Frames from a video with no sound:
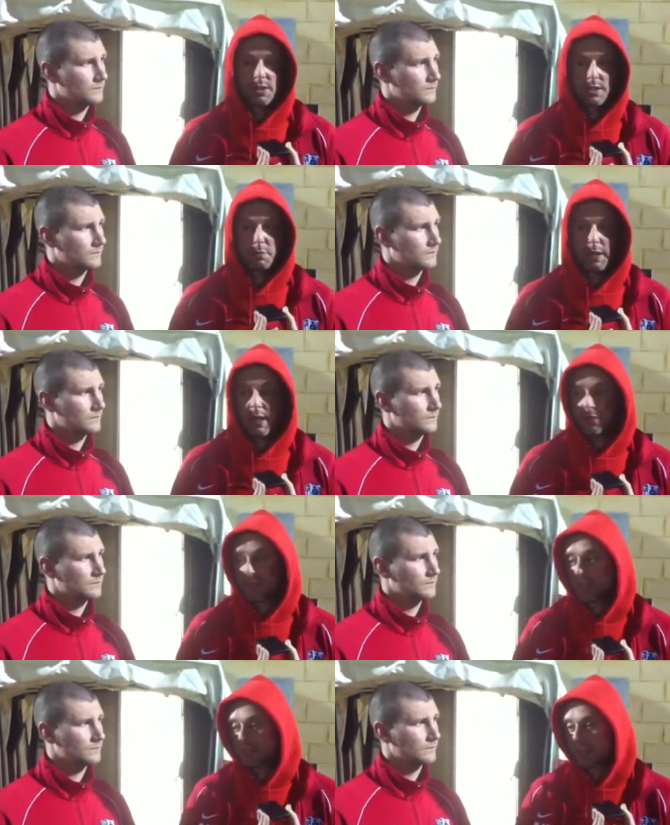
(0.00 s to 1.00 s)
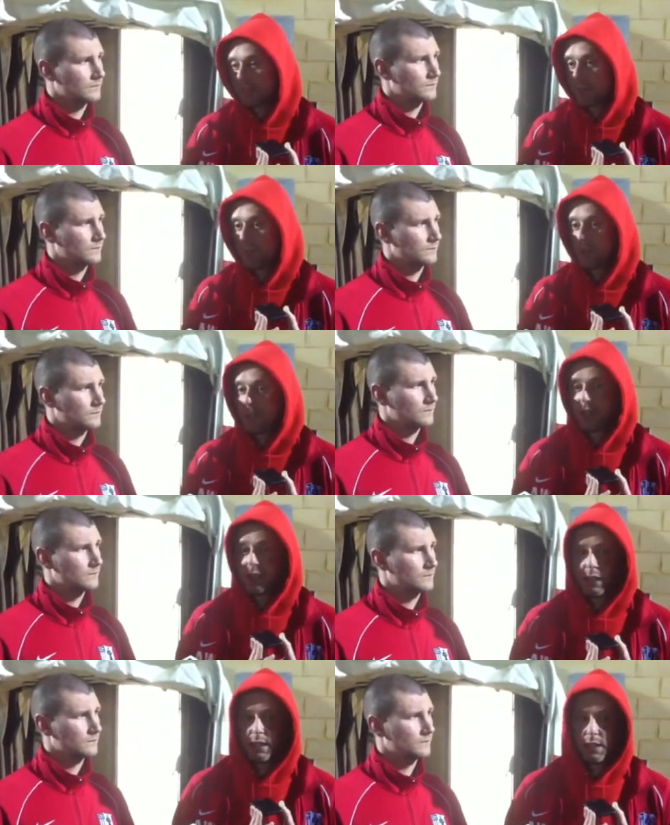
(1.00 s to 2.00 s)
Speaker 1: us. He's big advocates of Tommy and I. He,
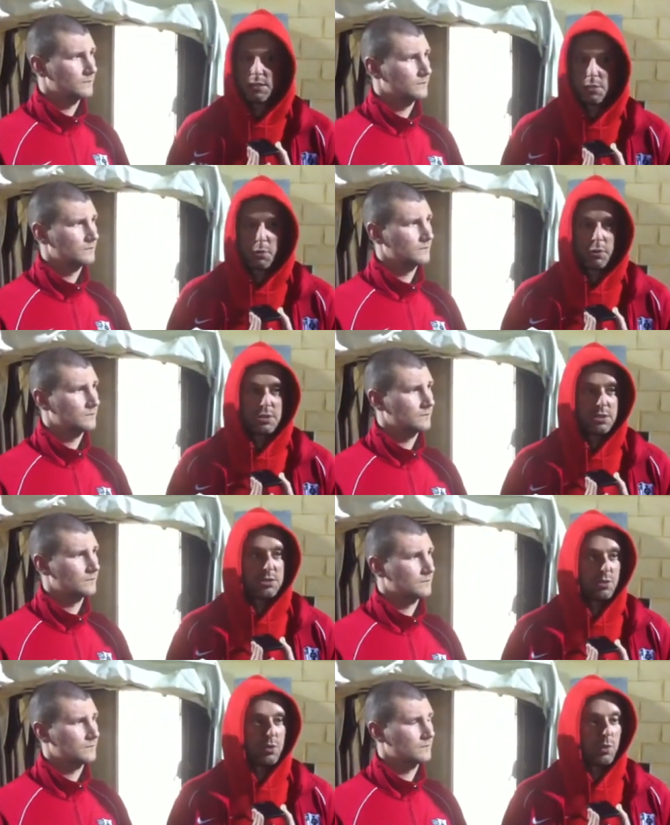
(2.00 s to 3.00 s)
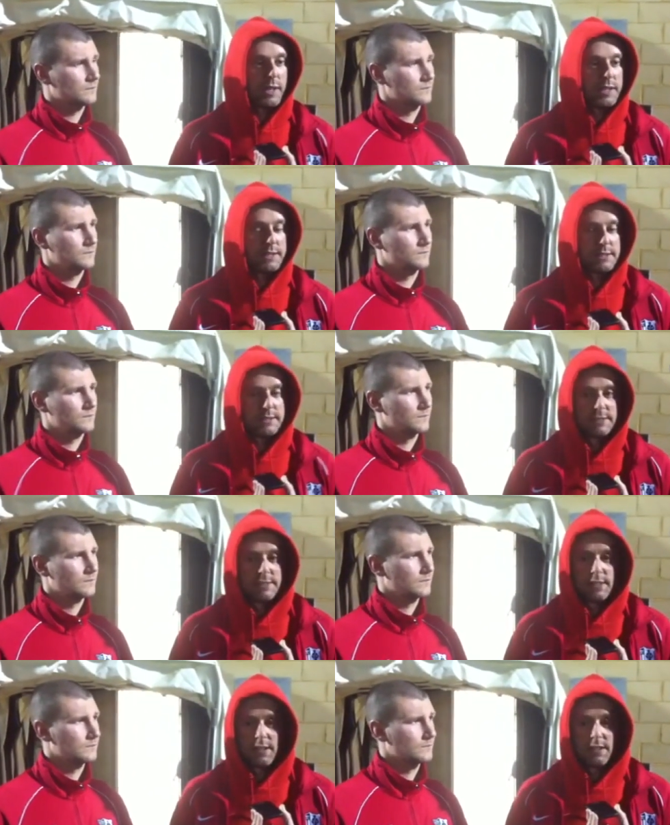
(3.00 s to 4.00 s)
he supported us all the way. It,
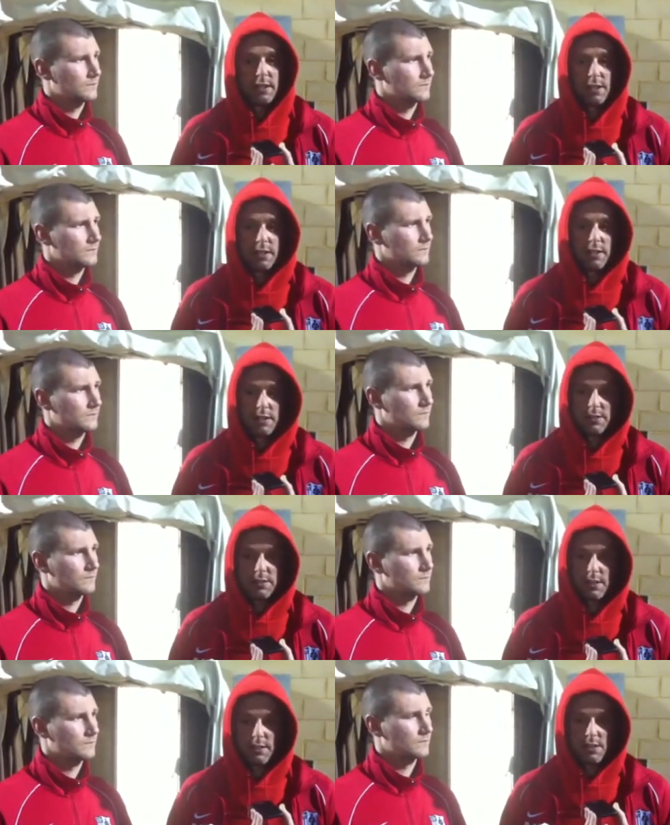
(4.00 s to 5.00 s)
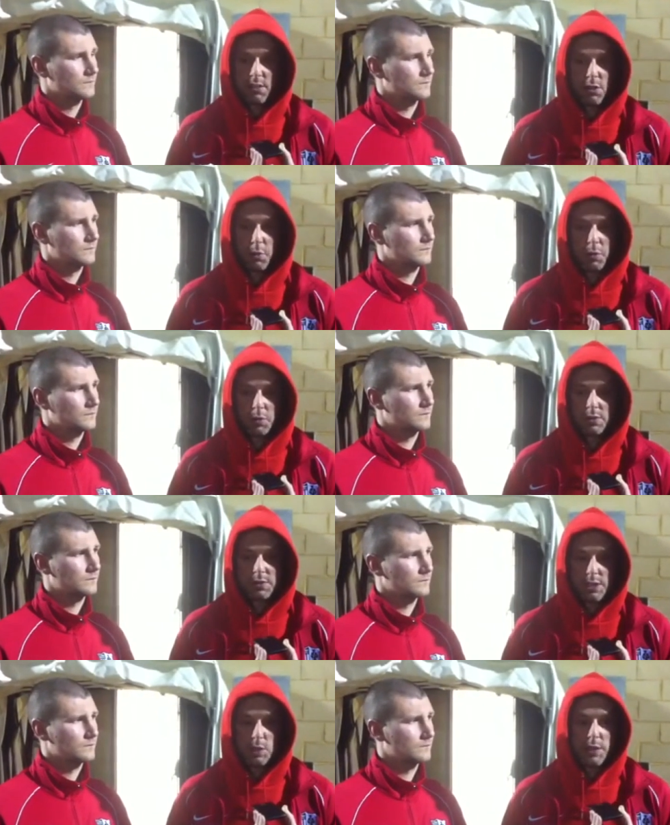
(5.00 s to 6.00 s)
it, it's, it's a horrible
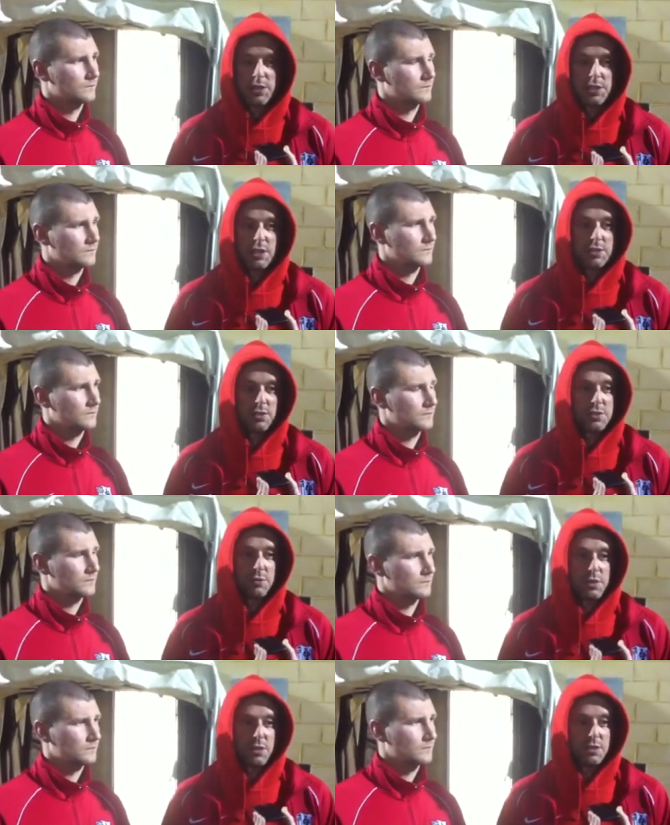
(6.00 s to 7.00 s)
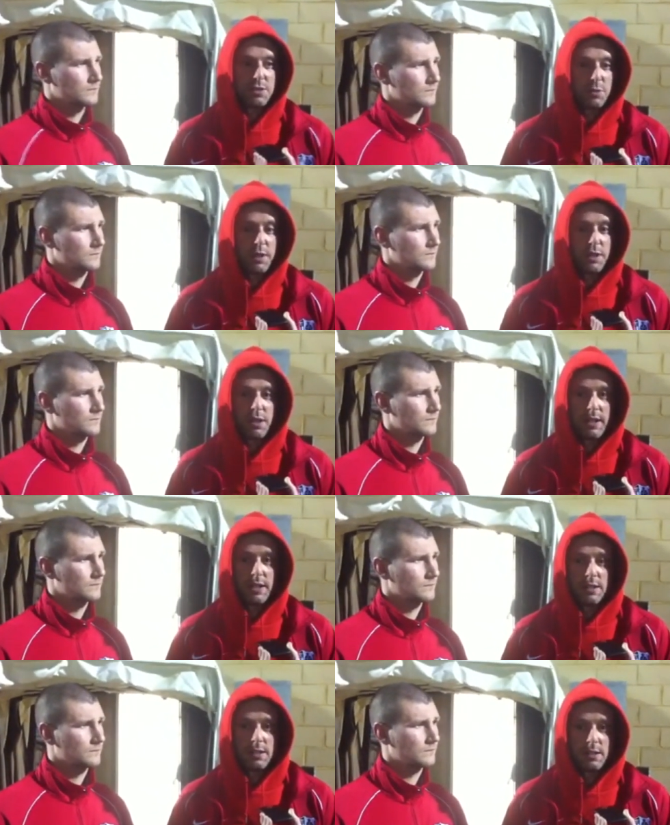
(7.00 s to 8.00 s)
situation. It's not something that Tommy and I
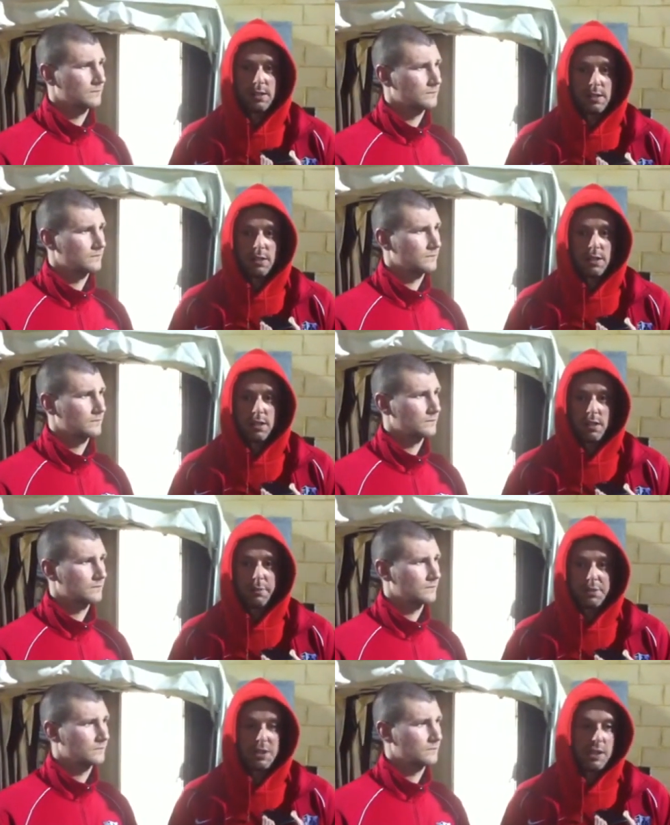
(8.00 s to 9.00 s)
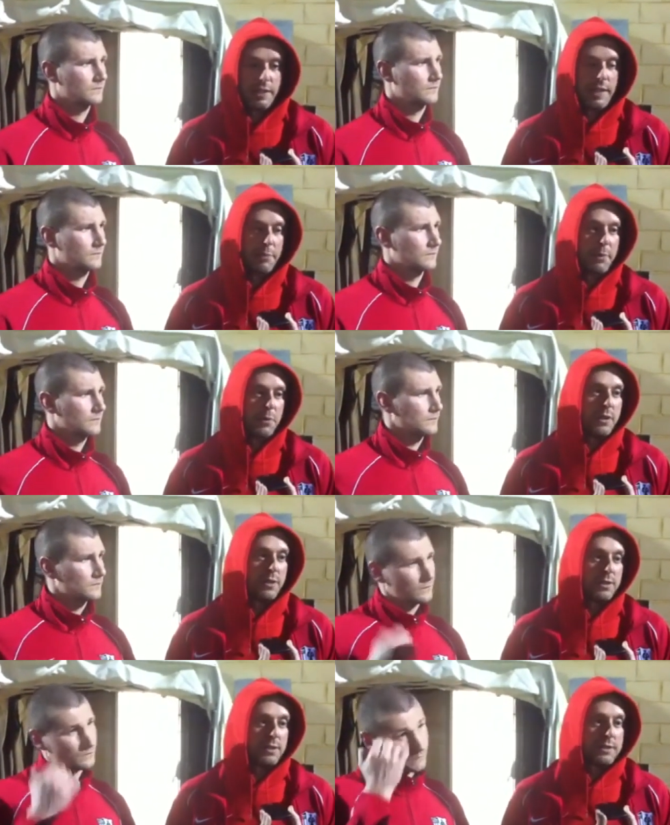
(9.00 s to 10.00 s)
are uh, particularly happy with.
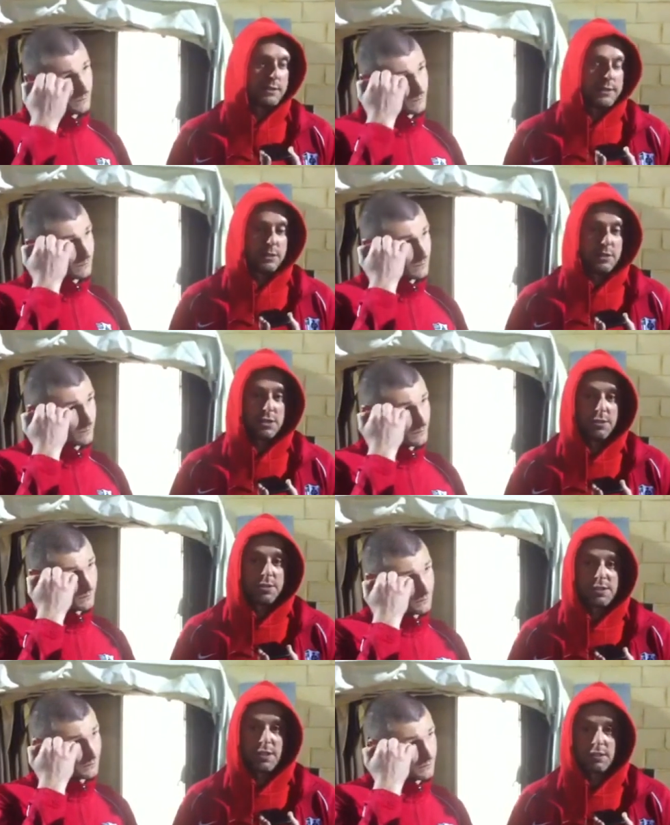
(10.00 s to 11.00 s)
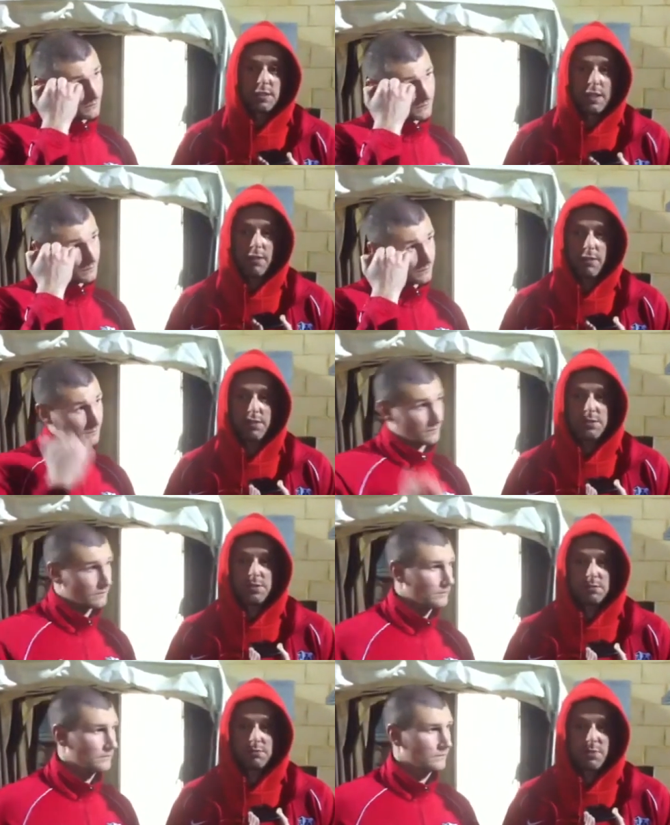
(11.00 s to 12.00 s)
I can understand
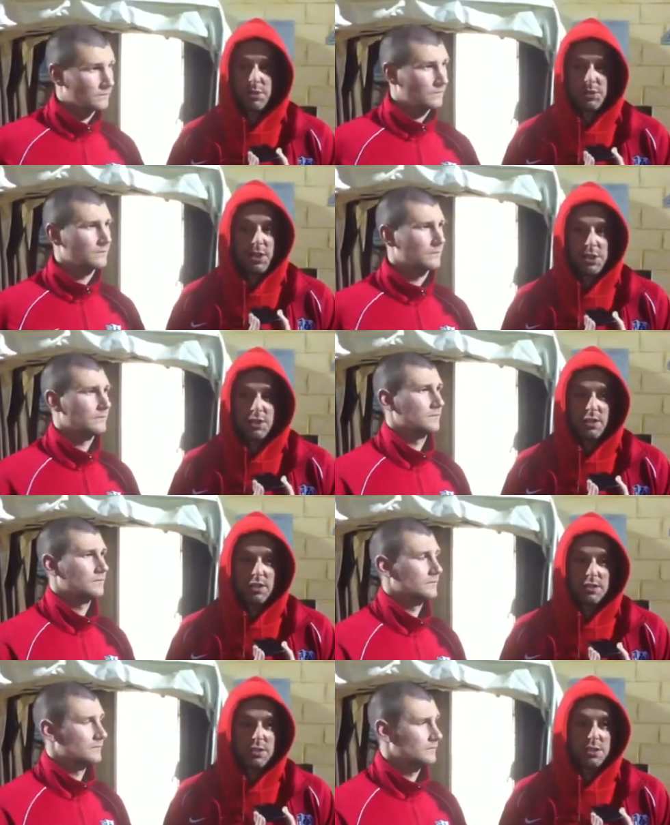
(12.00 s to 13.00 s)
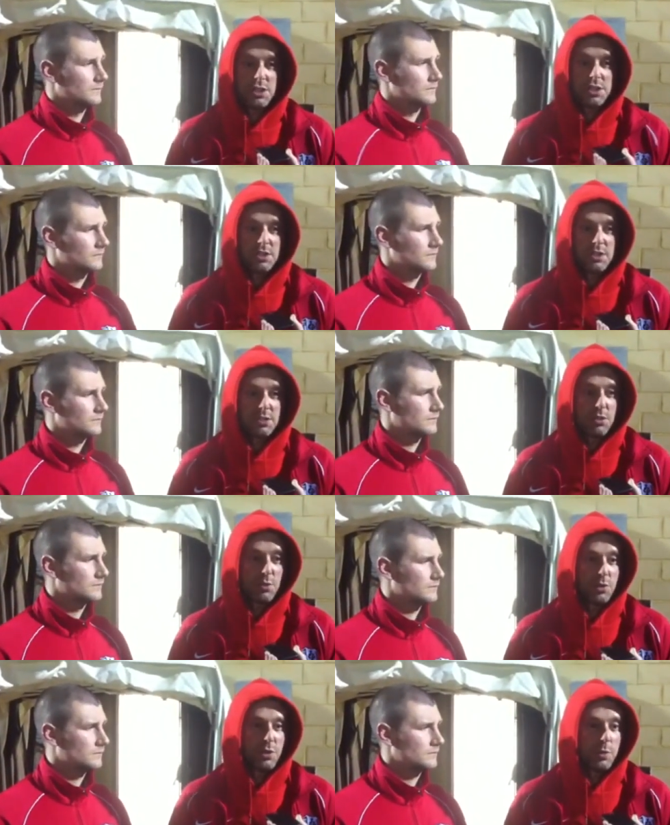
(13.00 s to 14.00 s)
Gareth's frustration and his decision. It's not the
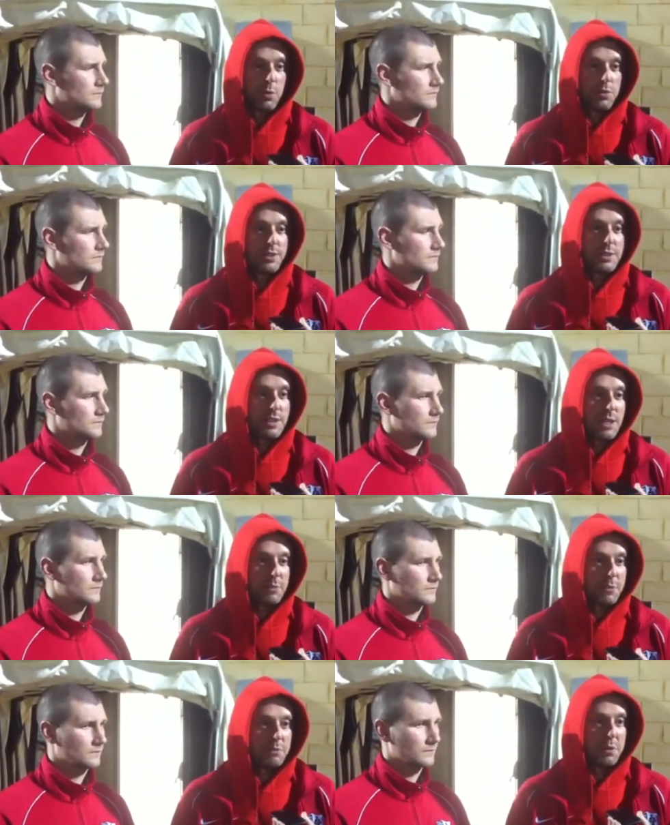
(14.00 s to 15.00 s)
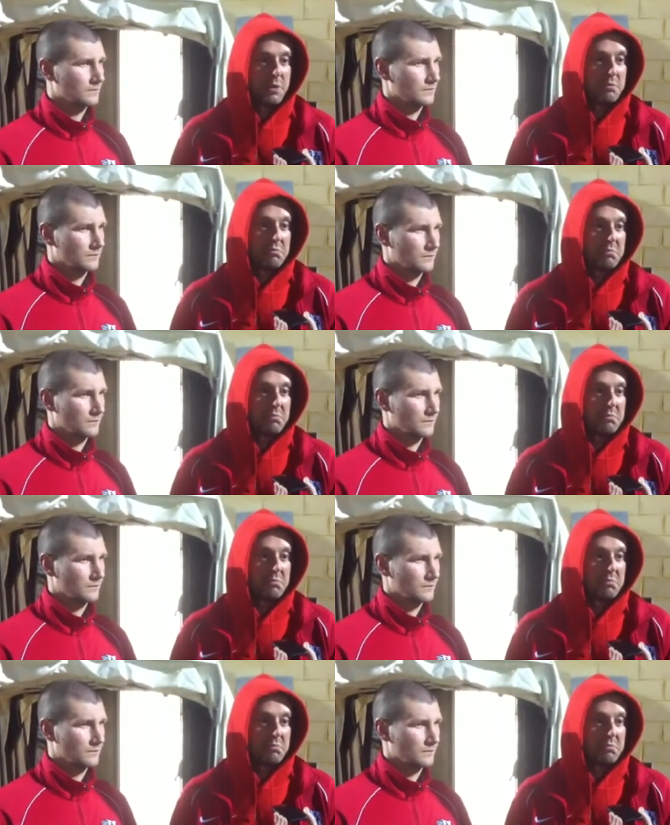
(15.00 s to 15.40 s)
one that we wanted to happen, but